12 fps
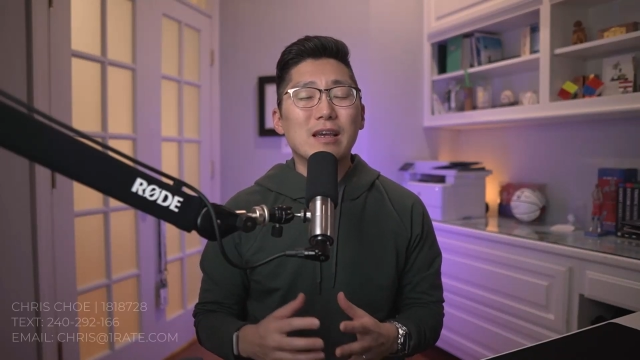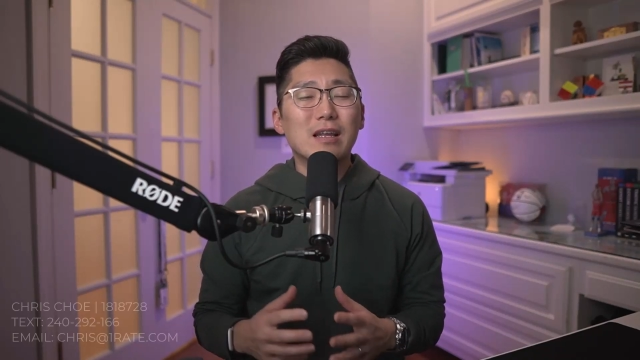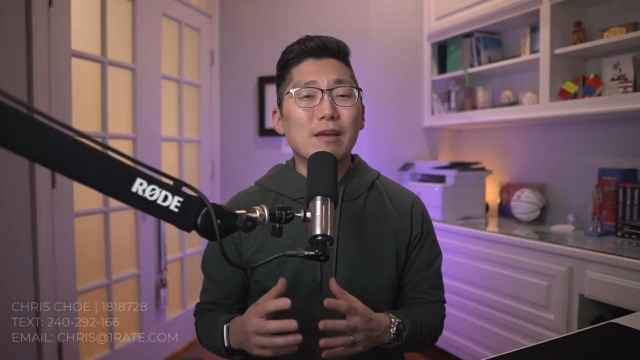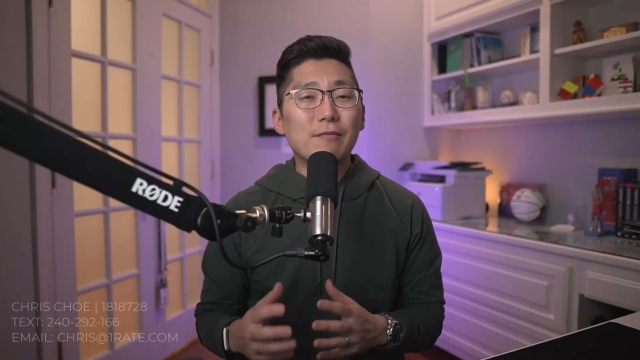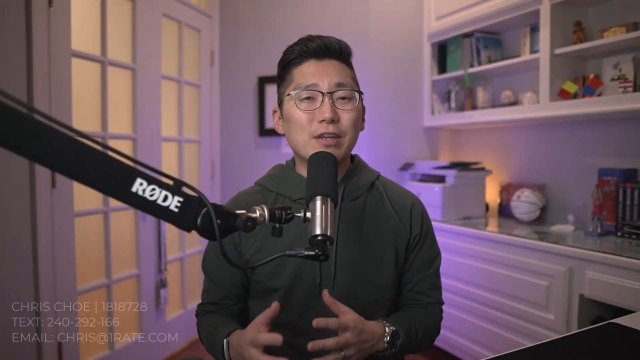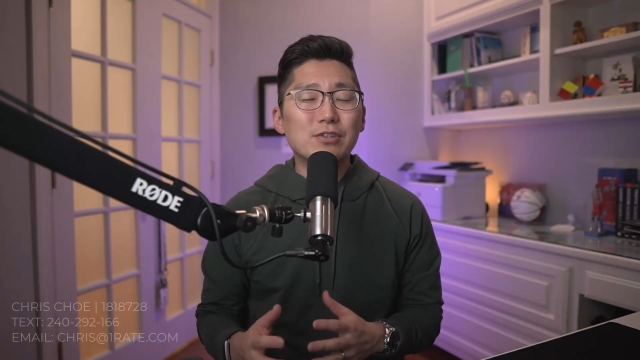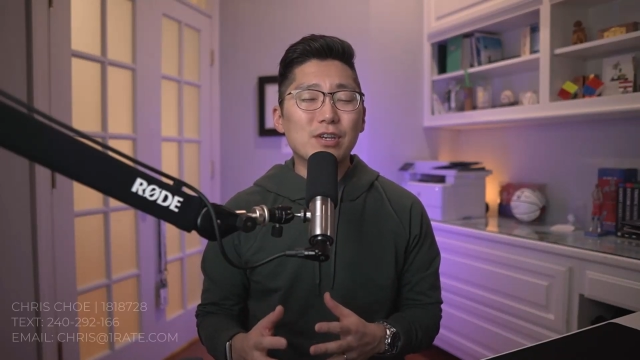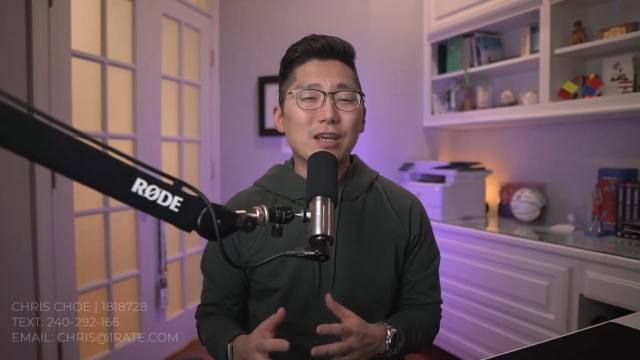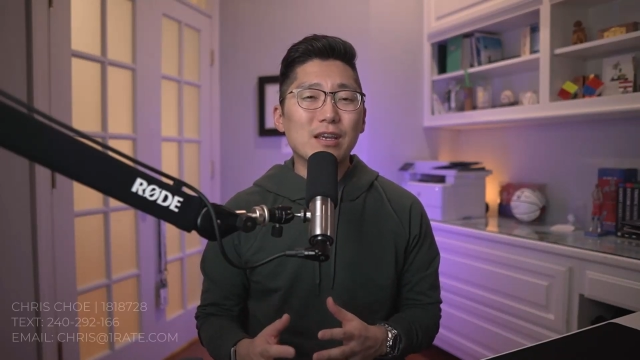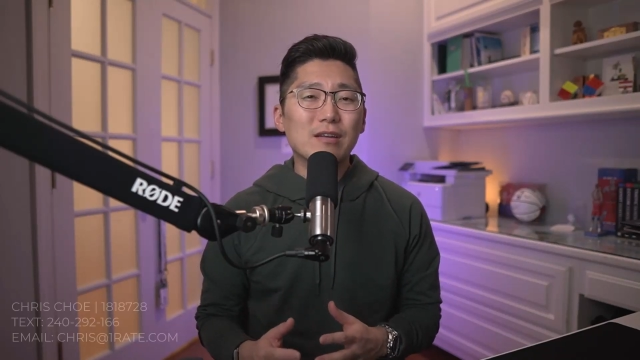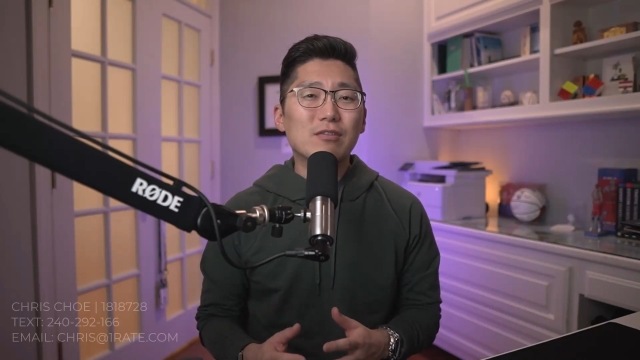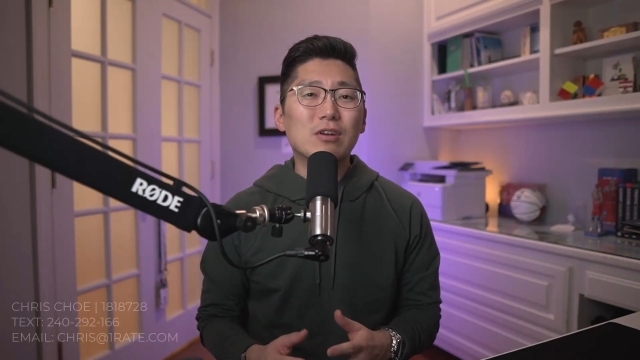An F H
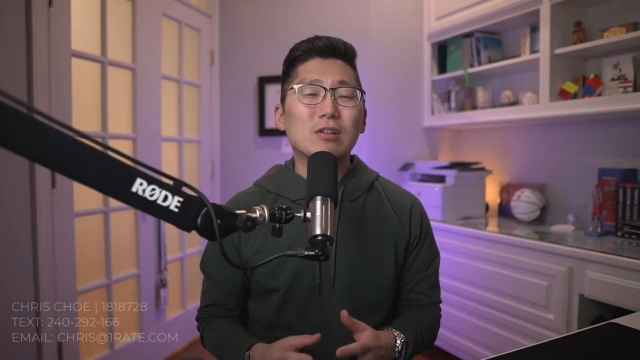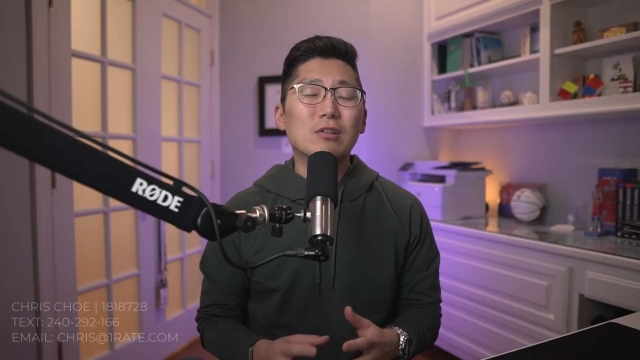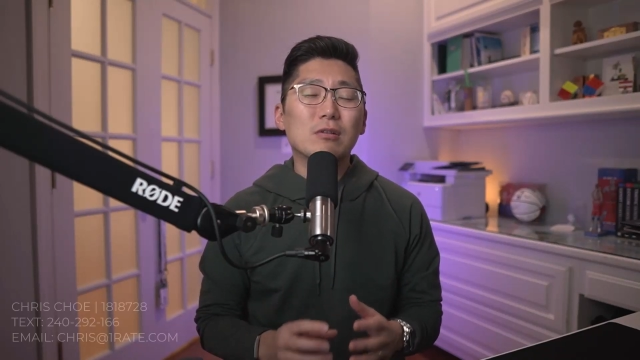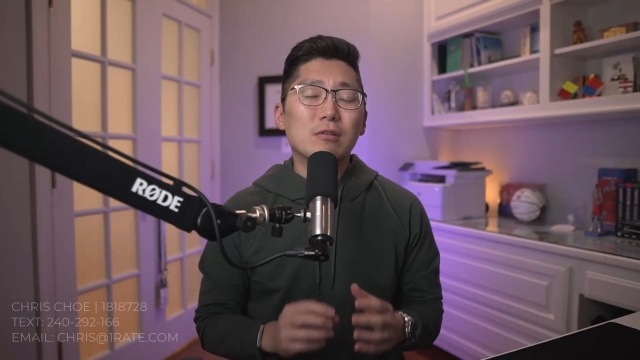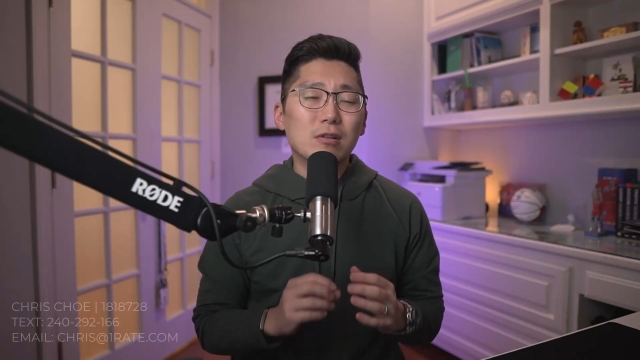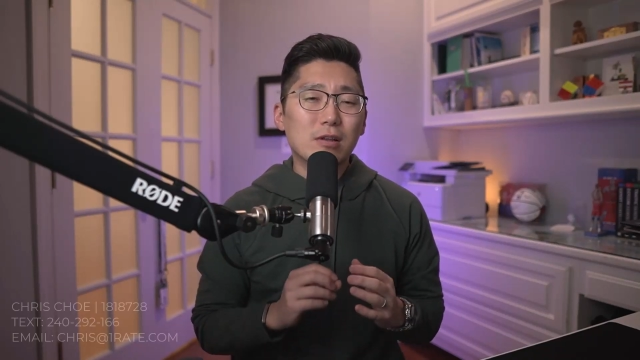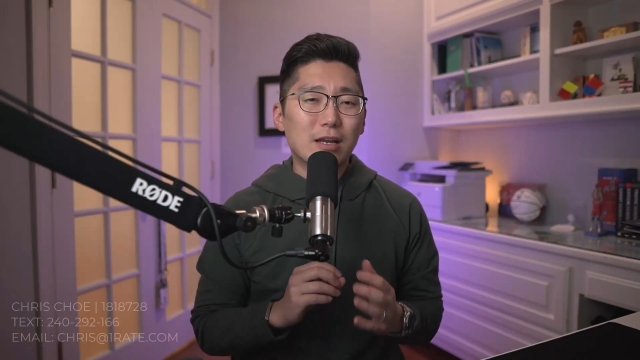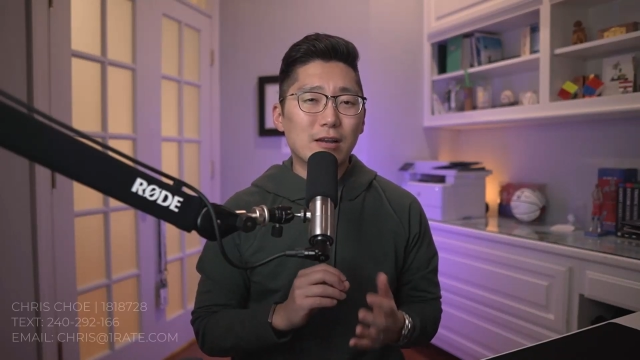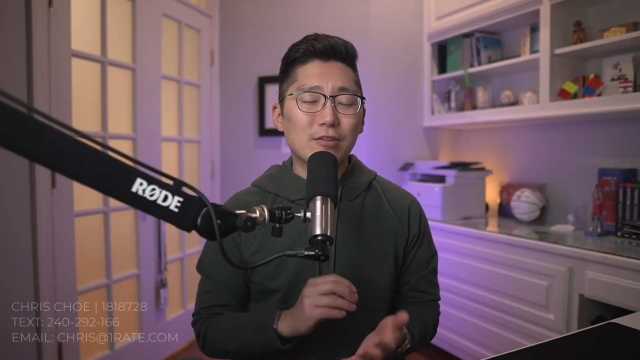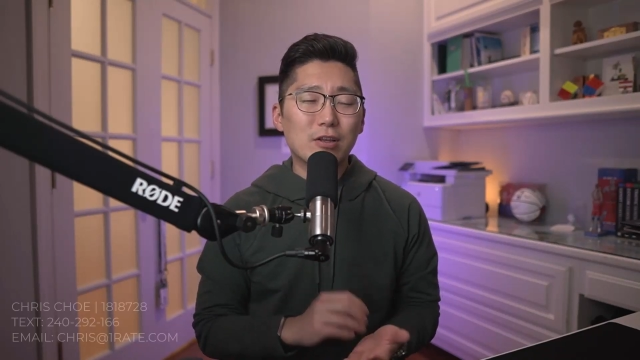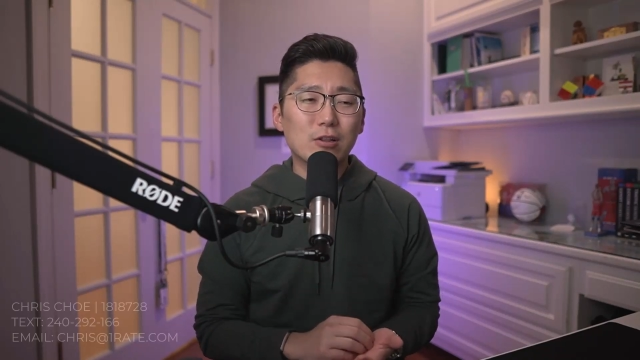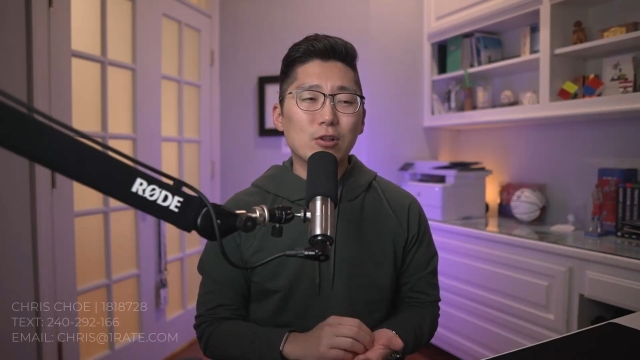A, the
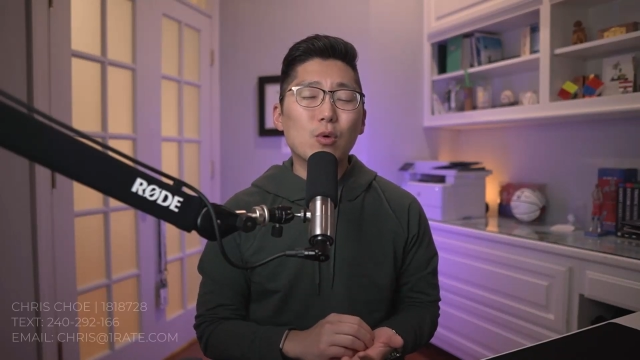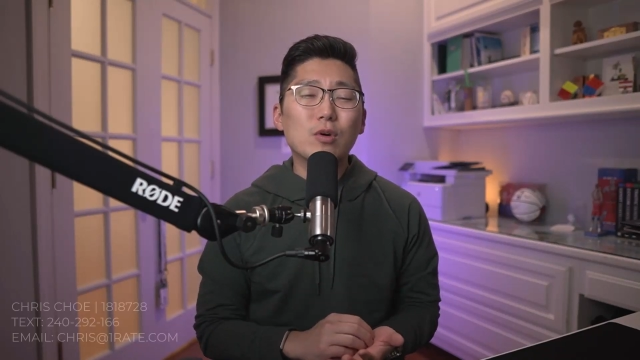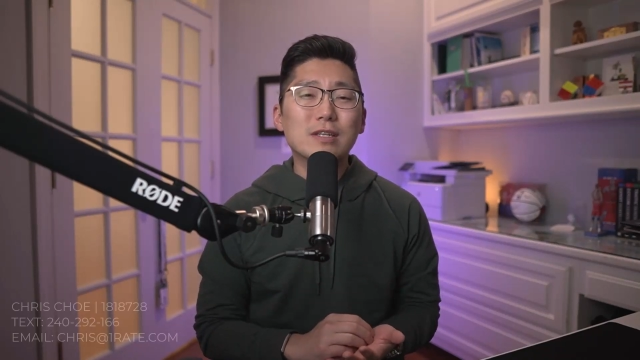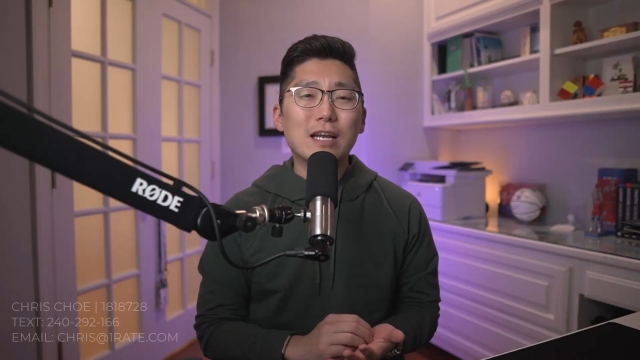uh, the lower